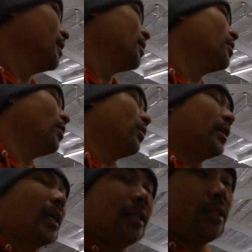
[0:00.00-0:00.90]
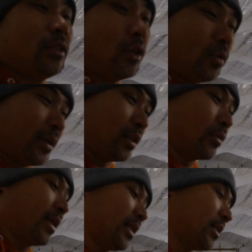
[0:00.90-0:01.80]
you know, you guys, you know when you're
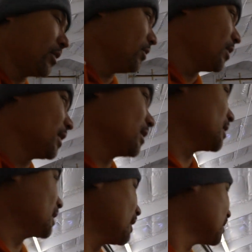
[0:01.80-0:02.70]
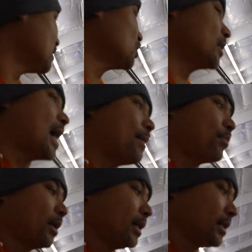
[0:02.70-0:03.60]
ready to do things. Just like this shop,
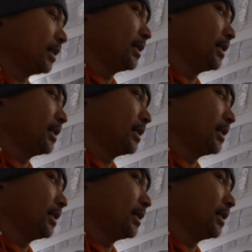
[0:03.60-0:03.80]
right?